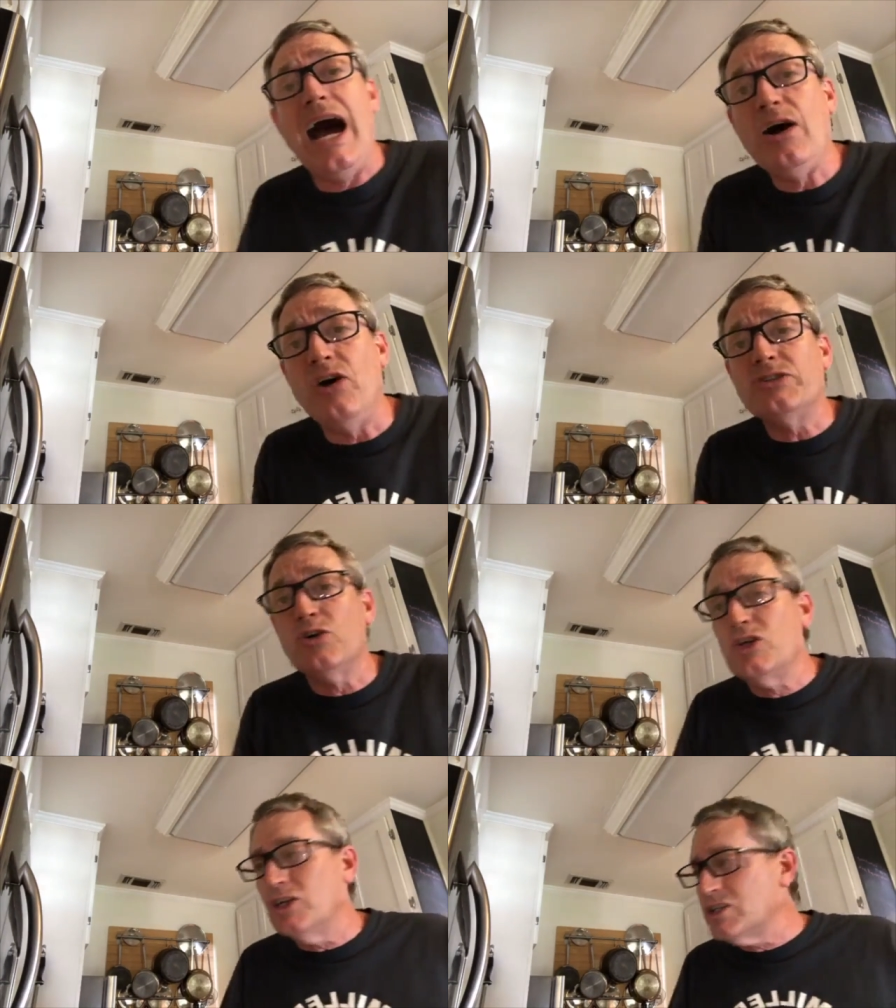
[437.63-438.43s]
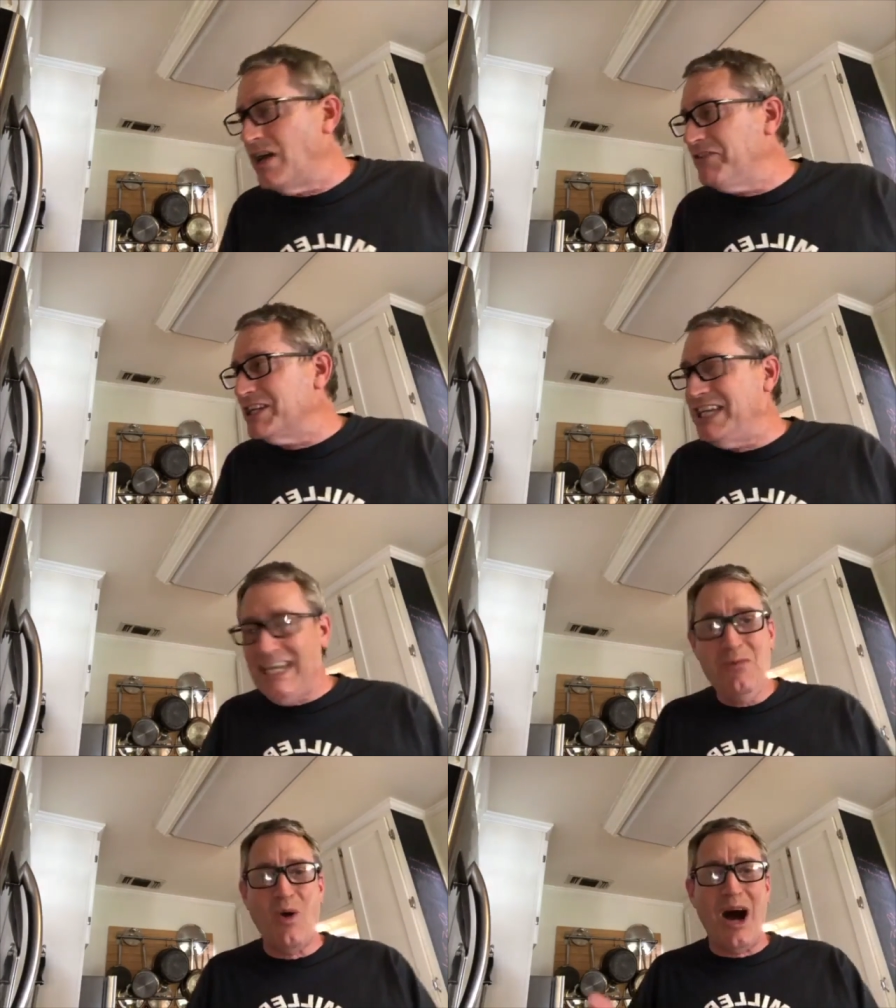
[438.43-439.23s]
I also cooked off a
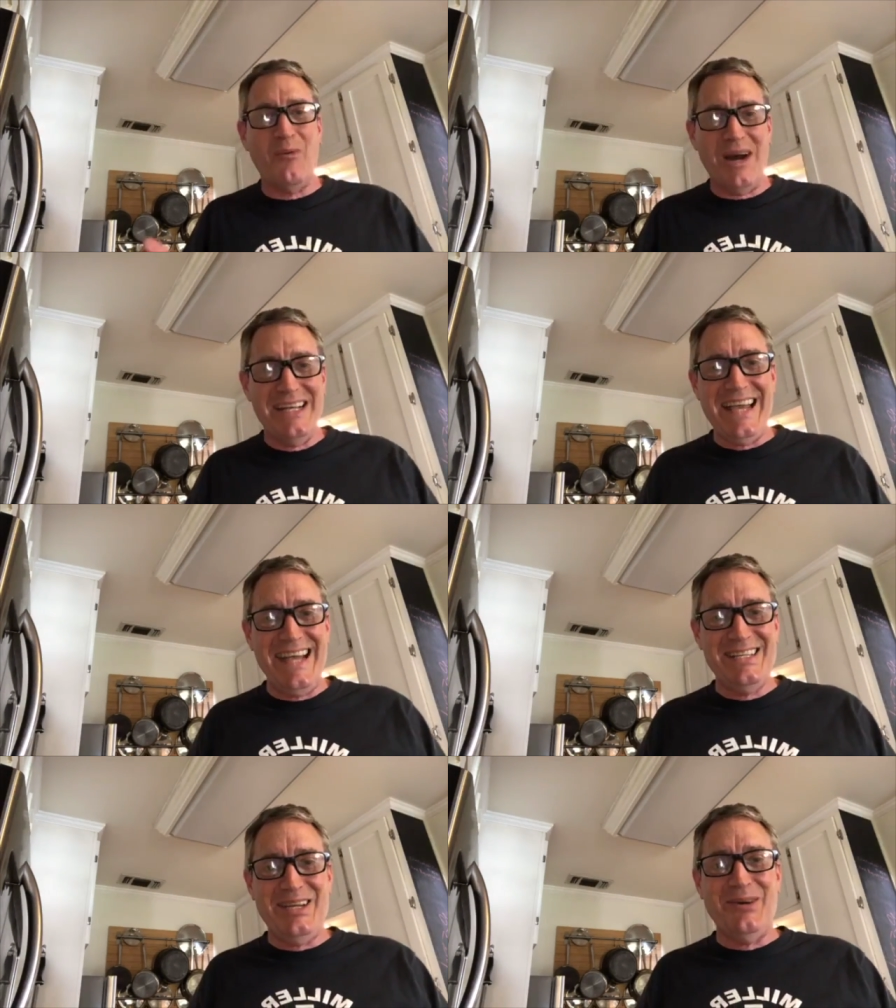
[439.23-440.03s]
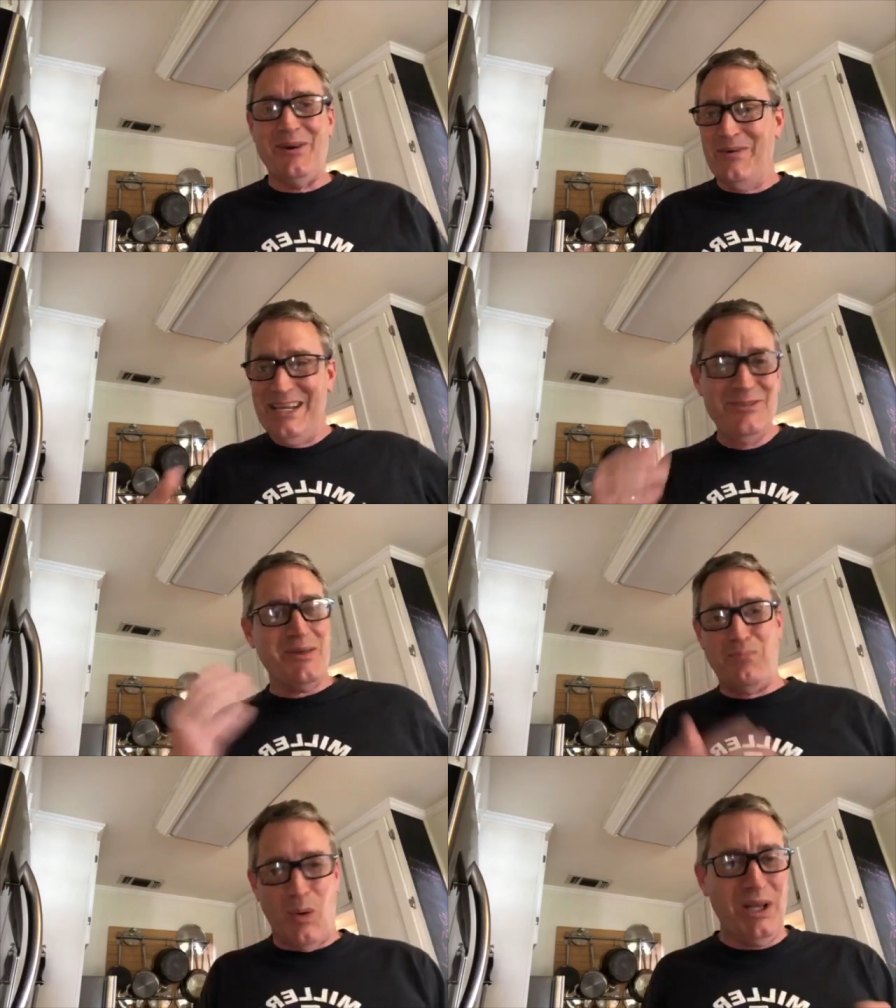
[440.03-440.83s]
quinoa one day, too, and we
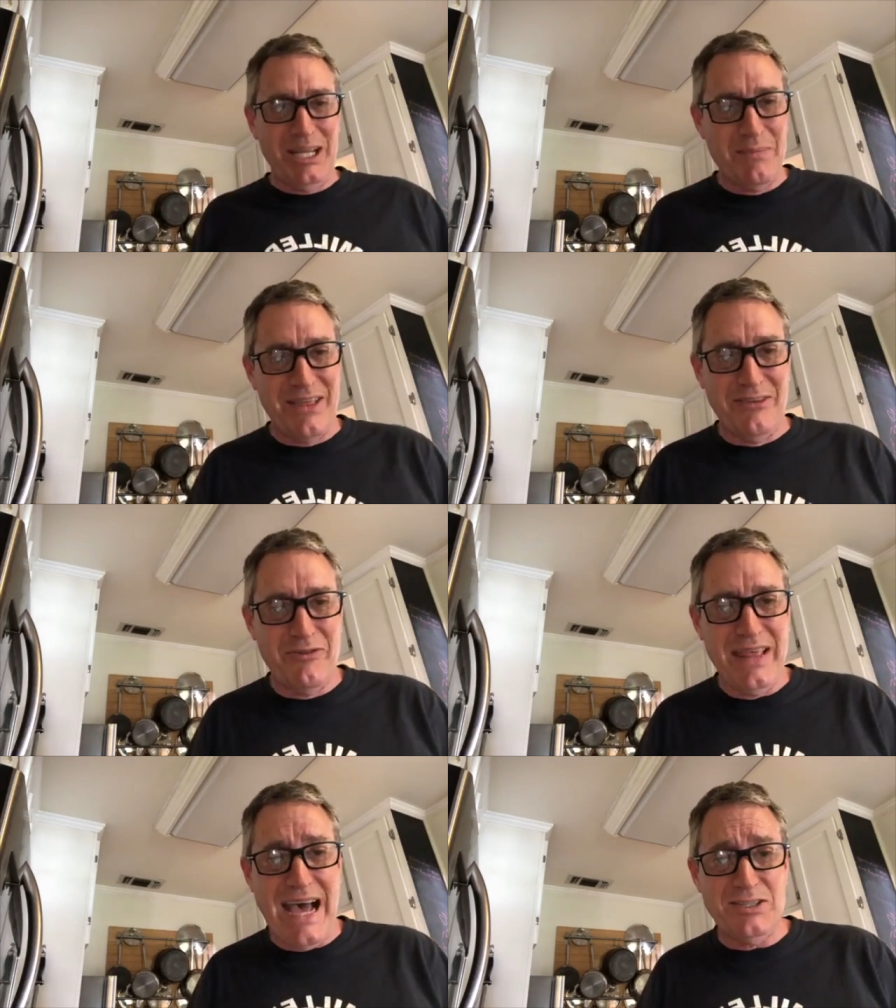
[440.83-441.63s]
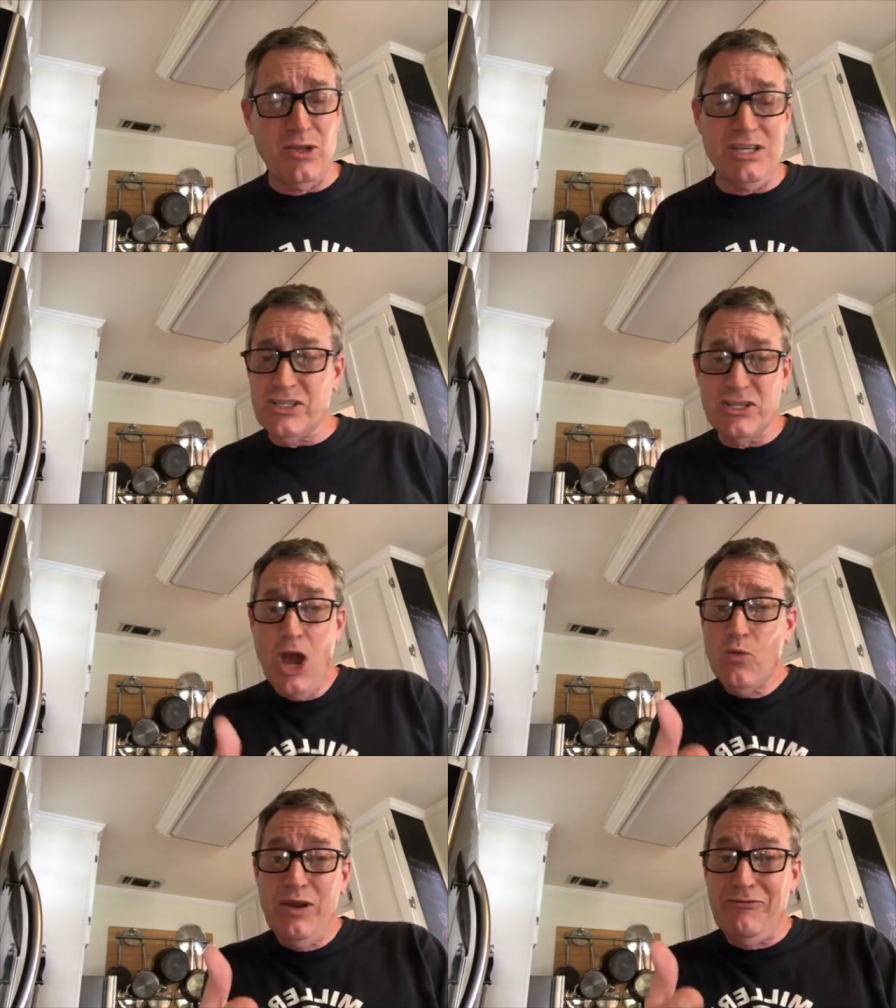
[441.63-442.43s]
used the boiling method for that. So this
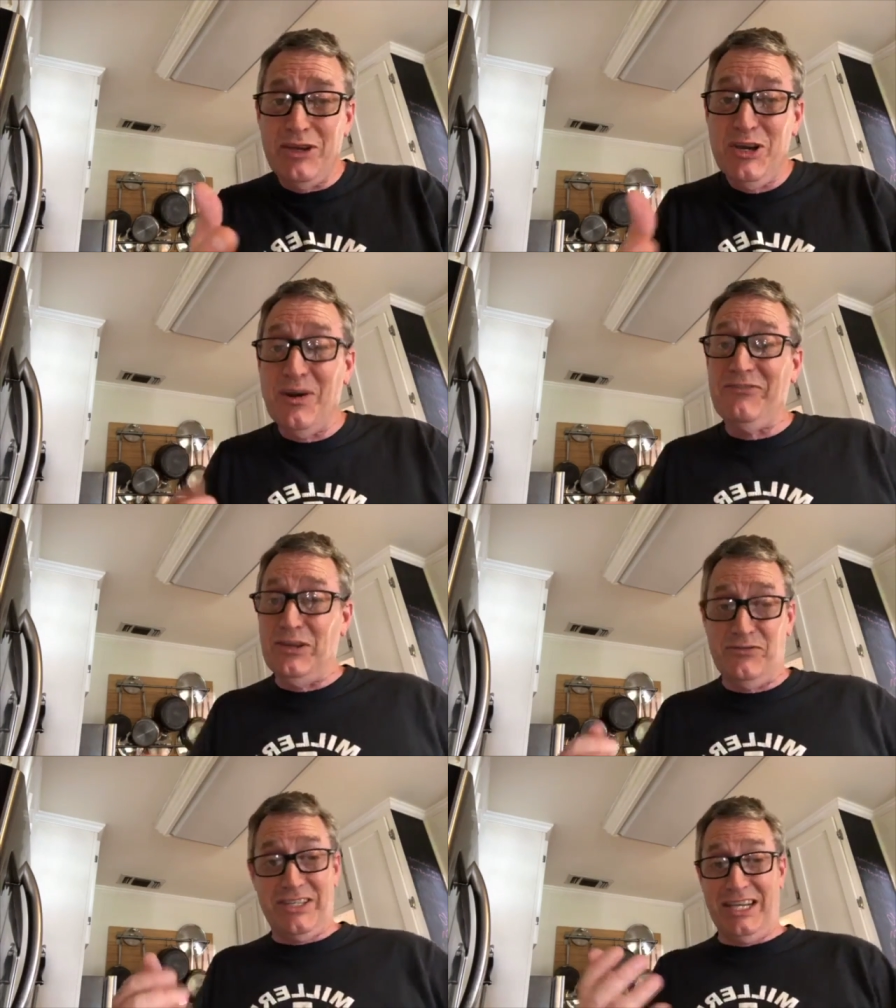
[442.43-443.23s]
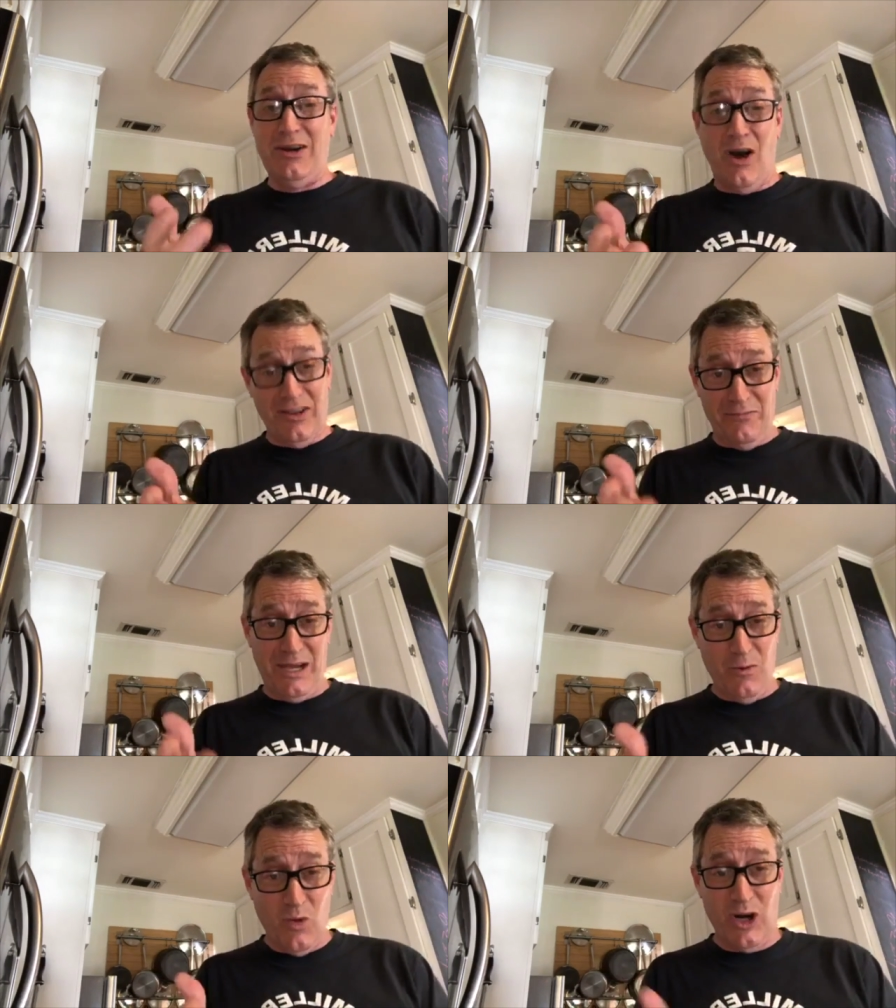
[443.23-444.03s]
is review if you've seen all of
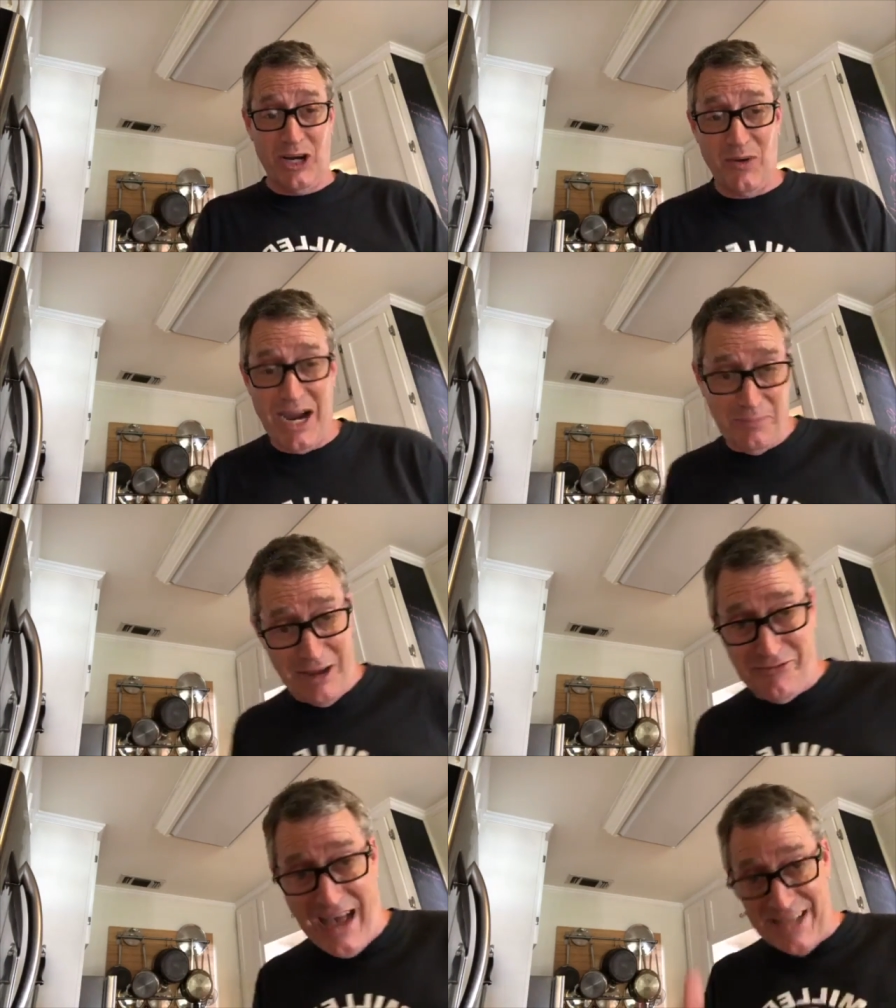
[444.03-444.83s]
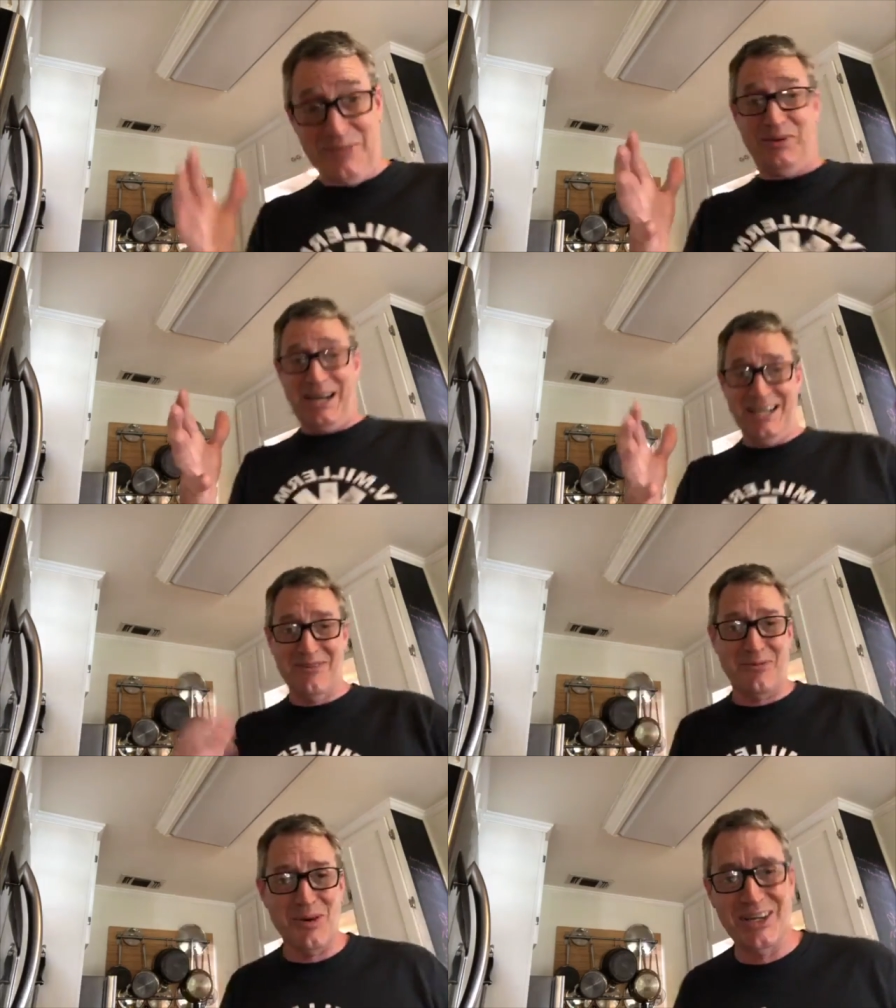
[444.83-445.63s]
my work, right? My vast
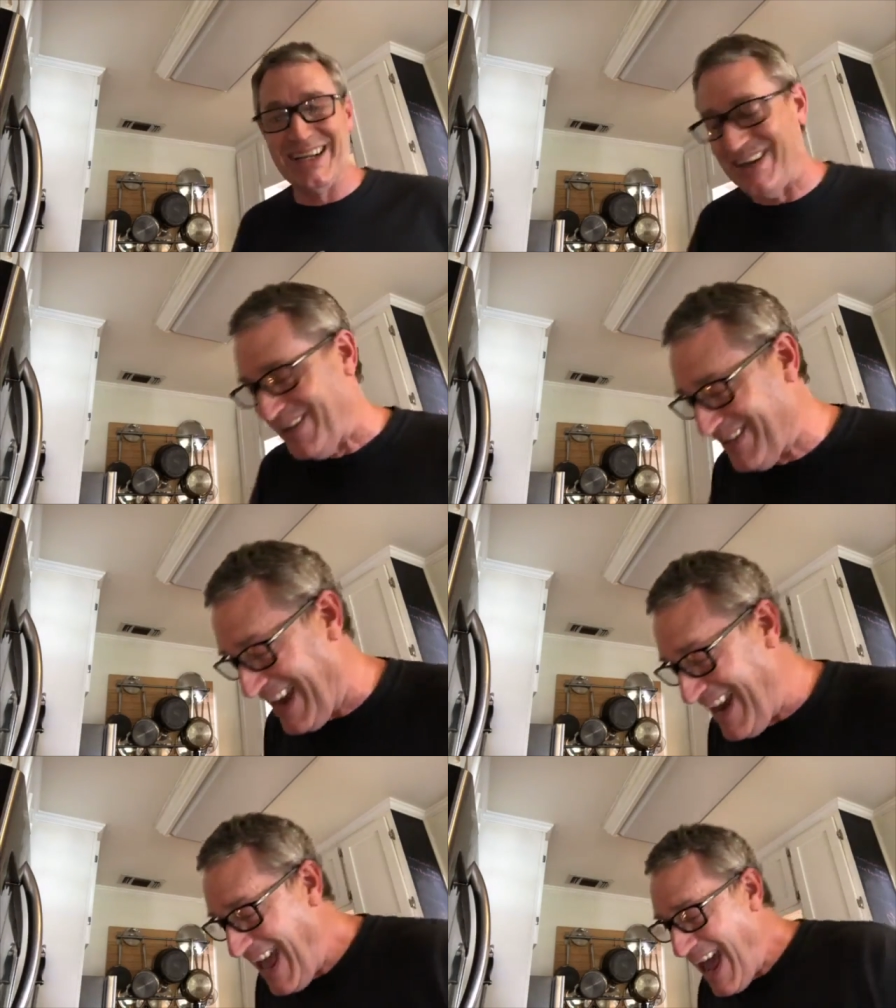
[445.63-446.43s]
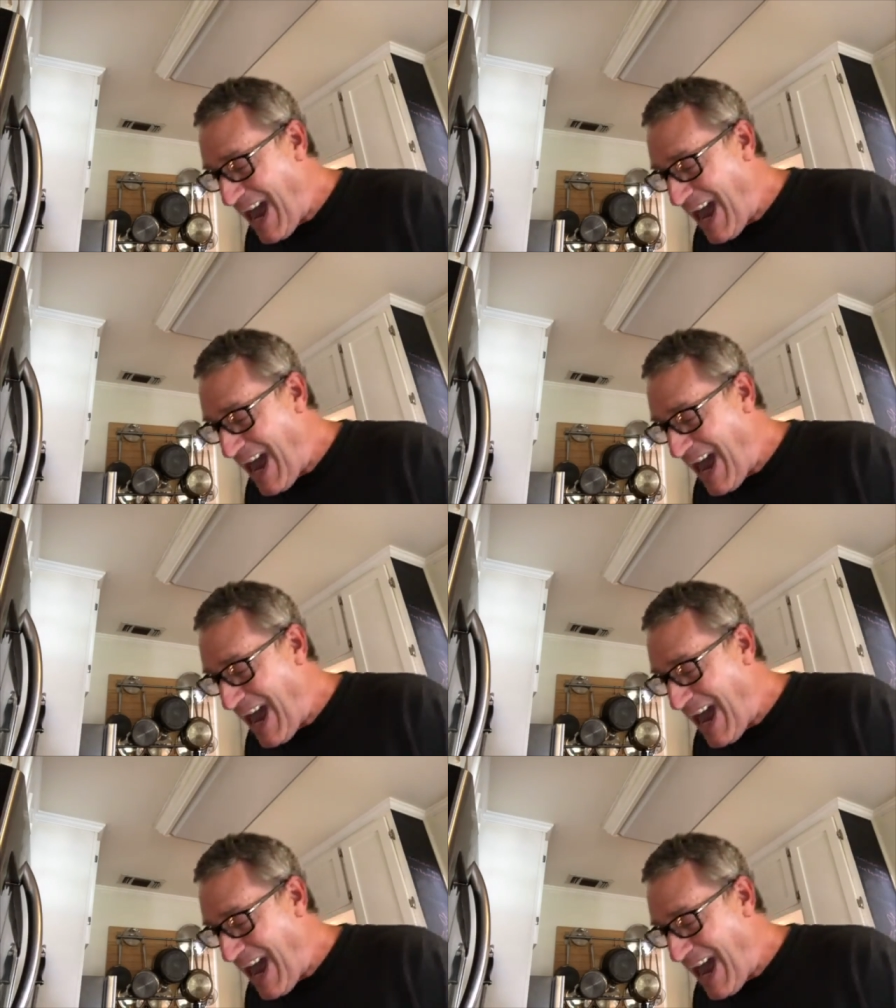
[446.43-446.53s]
body of work here, okay?